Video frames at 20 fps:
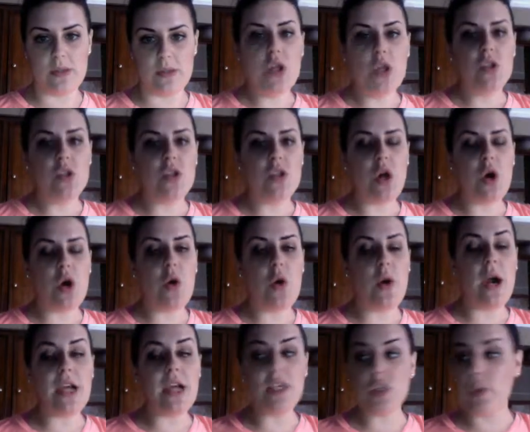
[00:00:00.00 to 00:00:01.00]
So
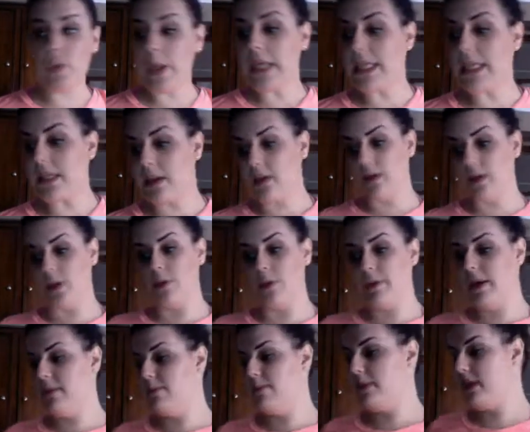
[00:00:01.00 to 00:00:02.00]
I tweaked it a little
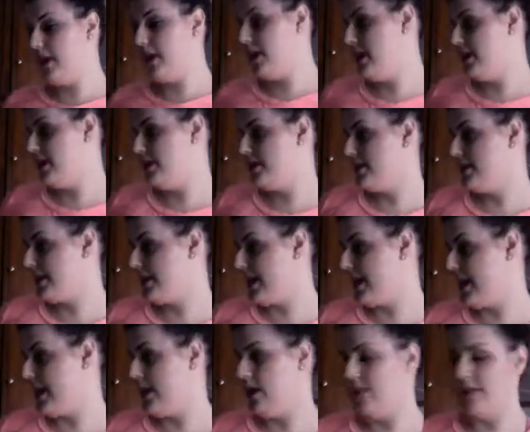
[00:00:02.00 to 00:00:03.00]
bit because
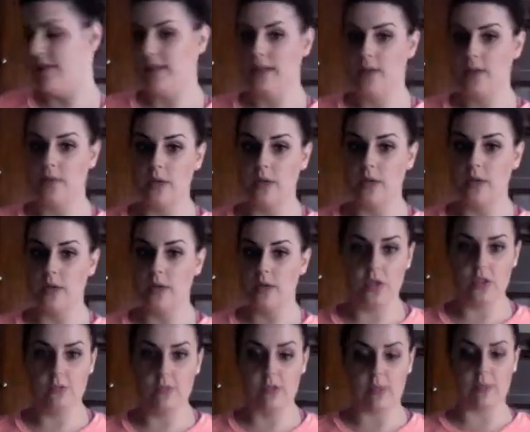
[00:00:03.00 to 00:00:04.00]
I obviously wanted to
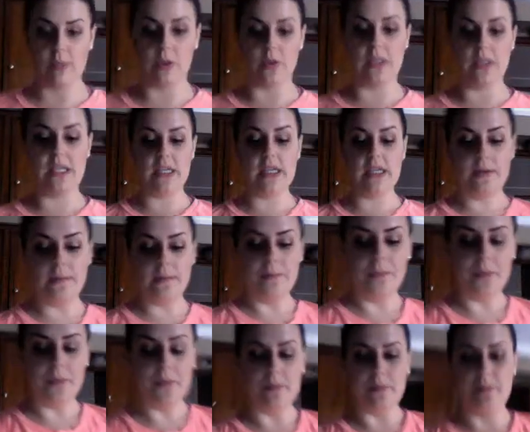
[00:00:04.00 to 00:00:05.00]
use my protein.
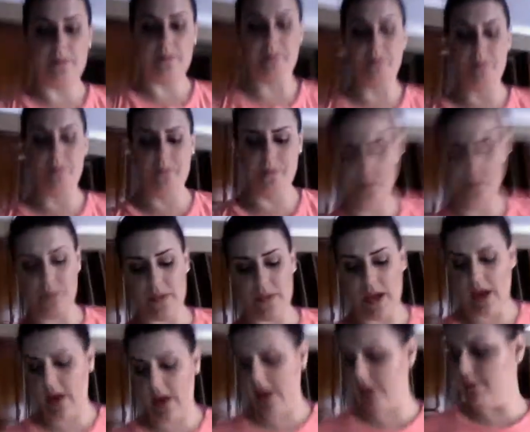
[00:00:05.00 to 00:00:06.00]

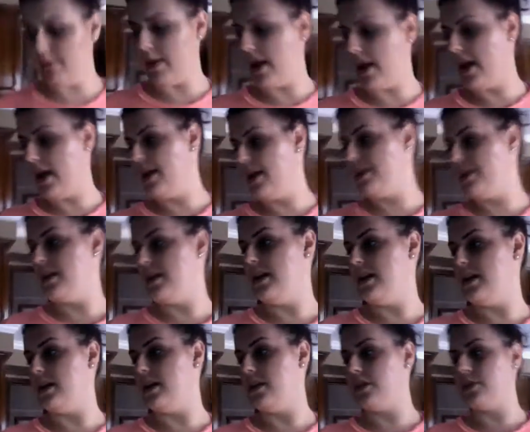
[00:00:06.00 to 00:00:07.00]
I buy
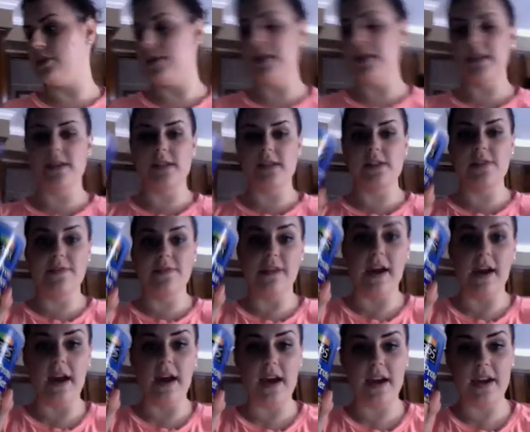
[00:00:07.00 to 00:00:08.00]
the
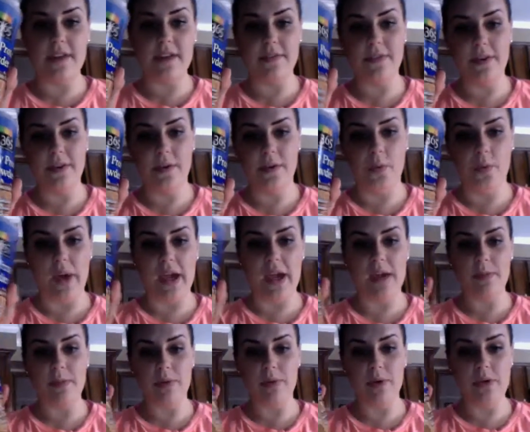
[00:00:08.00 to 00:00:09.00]
365 whey
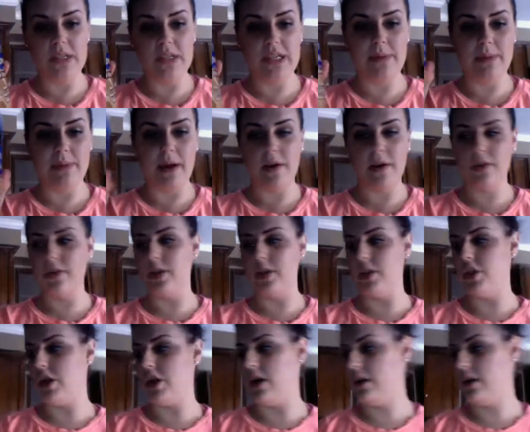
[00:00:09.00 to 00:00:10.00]
protein powder and
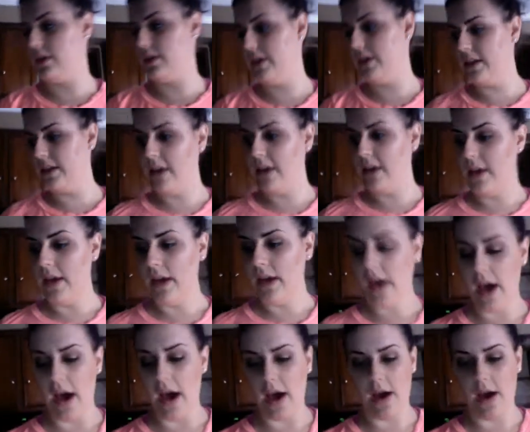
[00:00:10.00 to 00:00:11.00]
chocolate
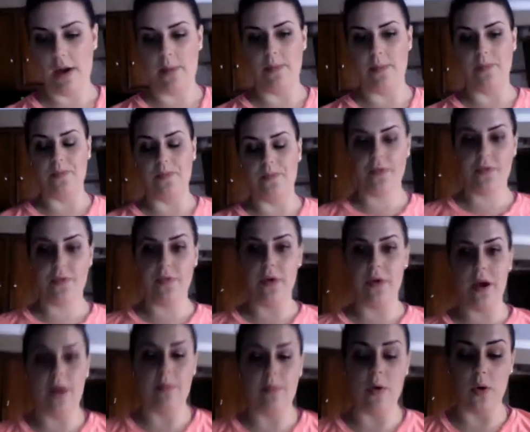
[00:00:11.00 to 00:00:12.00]

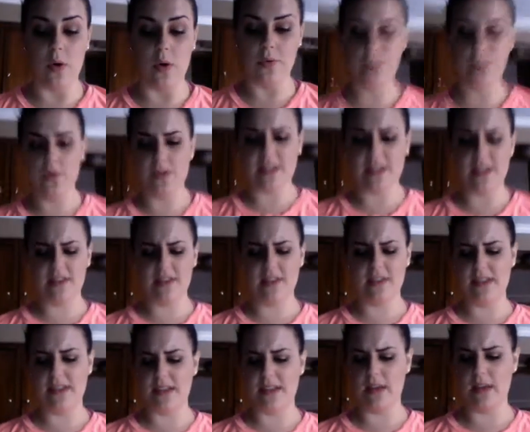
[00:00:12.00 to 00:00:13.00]
from Whole Foods. I think
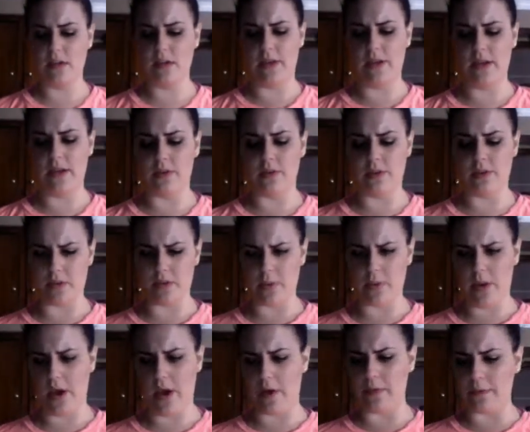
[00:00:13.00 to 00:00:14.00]
they sell it at Randall's as
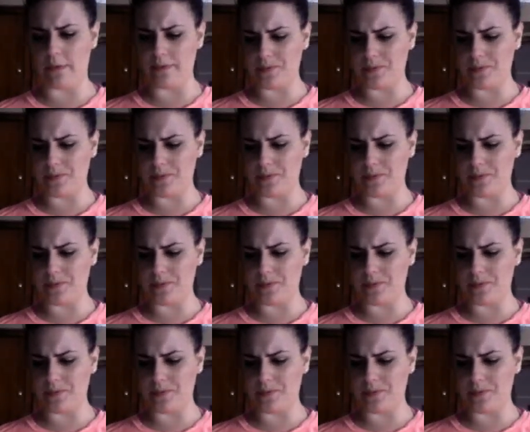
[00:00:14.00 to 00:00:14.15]
well.